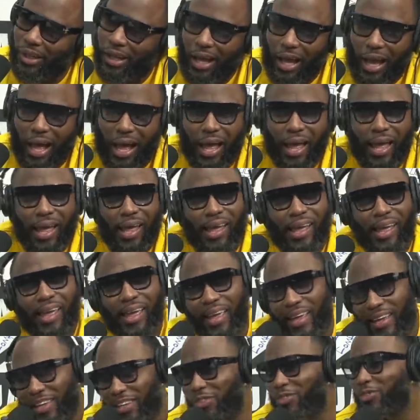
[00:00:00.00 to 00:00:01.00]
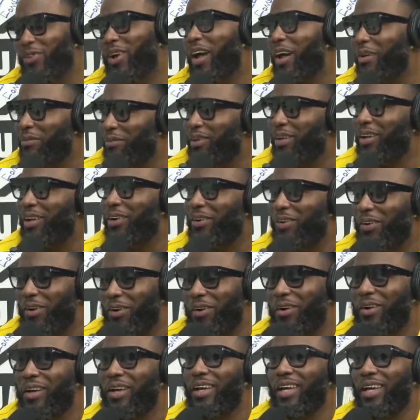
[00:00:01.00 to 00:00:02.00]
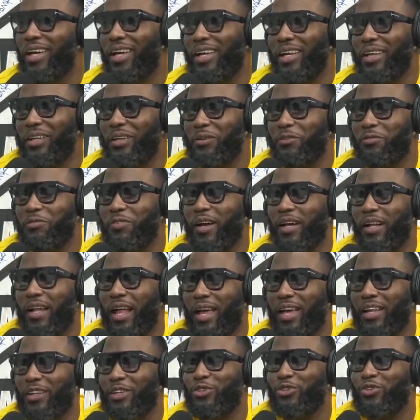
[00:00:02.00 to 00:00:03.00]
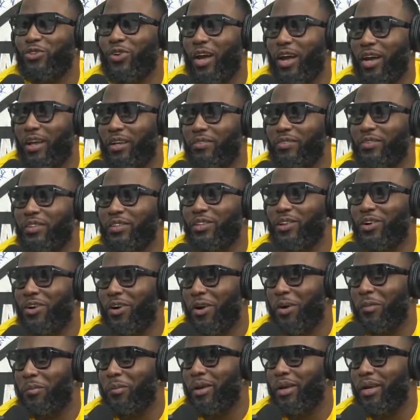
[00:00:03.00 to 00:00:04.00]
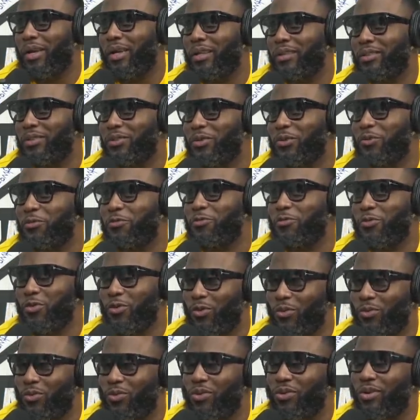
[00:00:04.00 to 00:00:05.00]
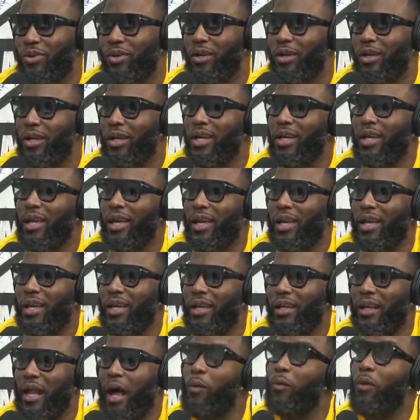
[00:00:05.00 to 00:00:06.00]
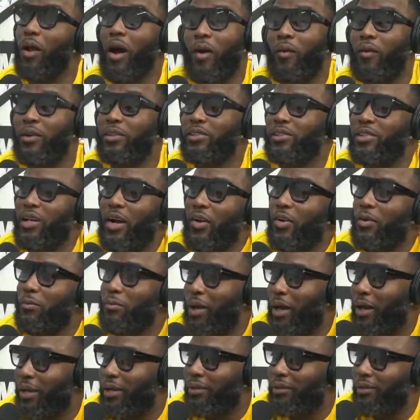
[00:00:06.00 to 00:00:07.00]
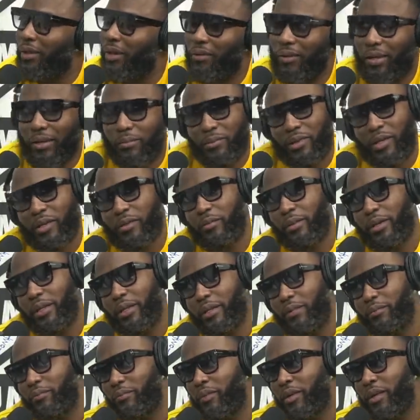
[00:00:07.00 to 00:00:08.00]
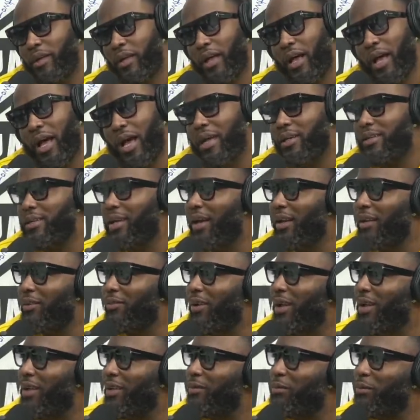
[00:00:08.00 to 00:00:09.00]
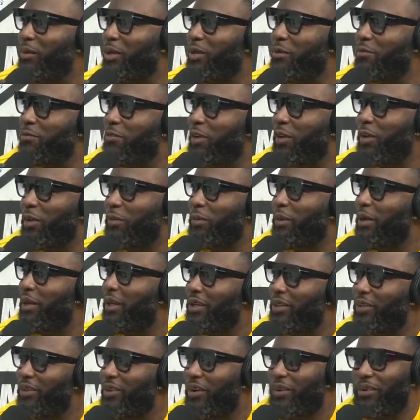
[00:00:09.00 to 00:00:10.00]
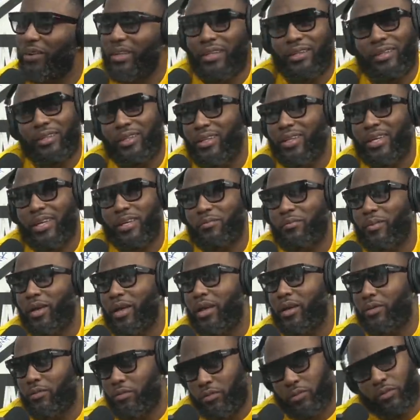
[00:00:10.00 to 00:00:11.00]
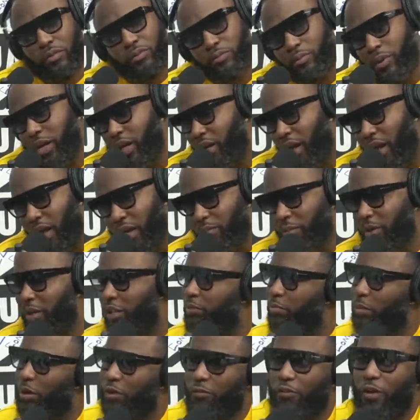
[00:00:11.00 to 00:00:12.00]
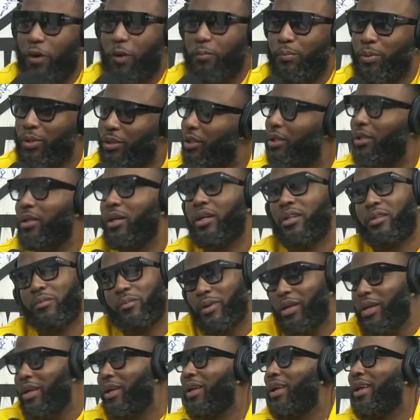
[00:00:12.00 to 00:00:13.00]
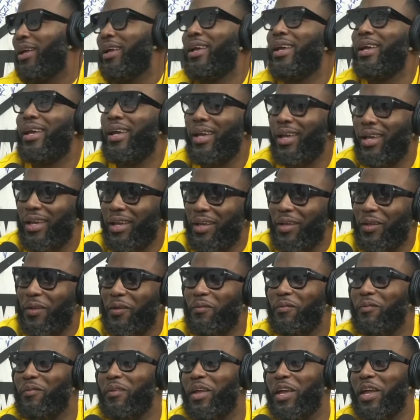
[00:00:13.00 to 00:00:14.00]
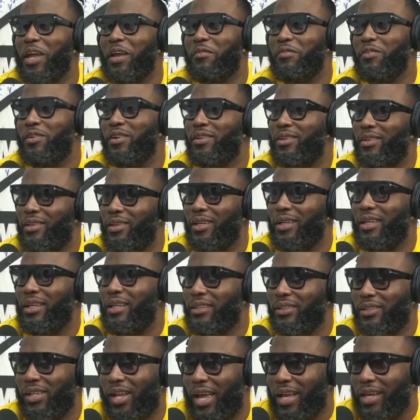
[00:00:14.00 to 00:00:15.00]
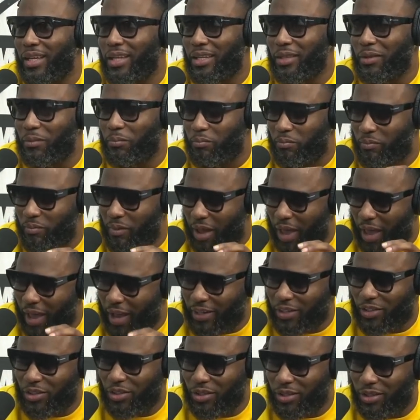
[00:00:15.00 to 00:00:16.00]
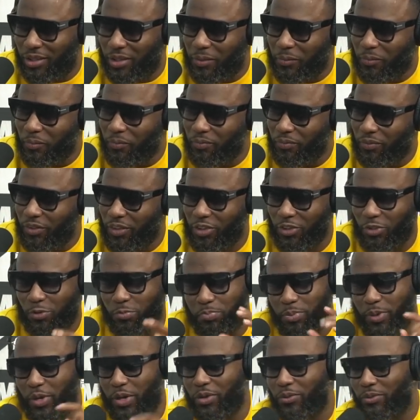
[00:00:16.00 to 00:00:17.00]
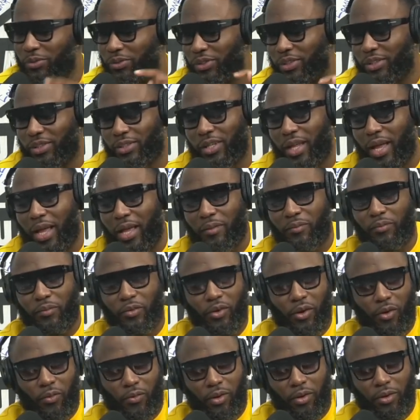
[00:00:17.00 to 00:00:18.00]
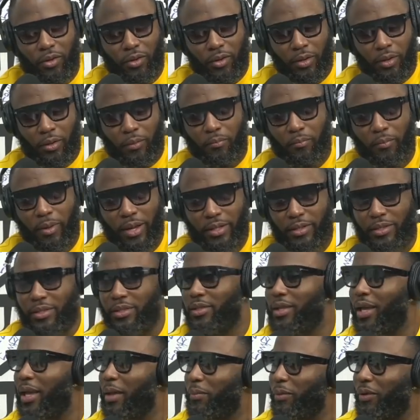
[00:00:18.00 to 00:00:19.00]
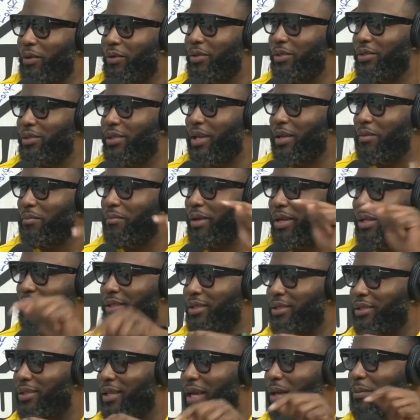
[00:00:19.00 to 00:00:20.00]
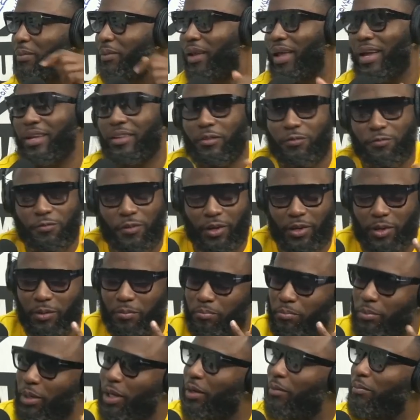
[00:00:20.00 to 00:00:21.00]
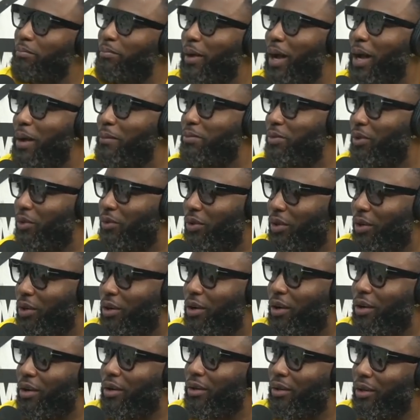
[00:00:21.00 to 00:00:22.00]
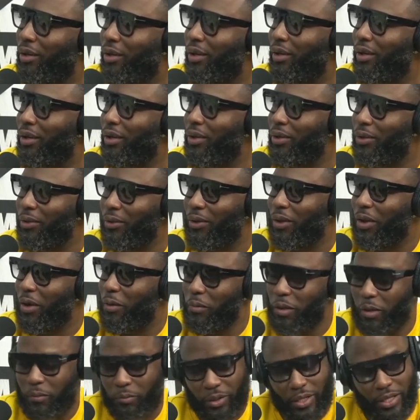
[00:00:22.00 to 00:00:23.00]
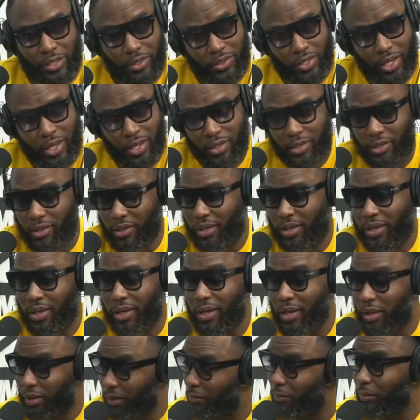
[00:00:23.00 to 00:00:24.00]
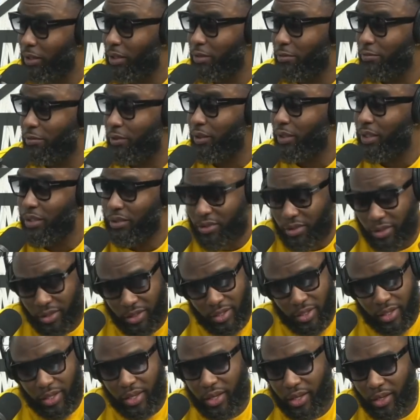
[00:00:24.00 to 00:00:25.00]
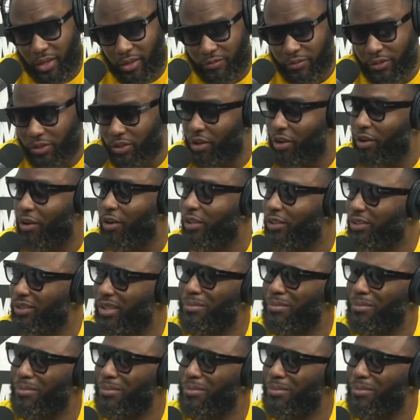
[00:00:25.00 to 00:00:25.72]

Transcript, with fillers: I hate driving that car. And the fact I had to drive his car, man, to the funeral. Yeah. And I would always talk about it. I was like, yeah, man, that high dollar ragging motherfucker, man. You know, he, he get mad. Man, hey, man, this motherfucker put together, man. And everything, it's like he actually, his spirit was just like, you know what? make this happen on this day, make this happen. Like the fucking belt popped on the car. Yeah. You know what I mean? But he take good care of the motherfucker. He took good care of his car.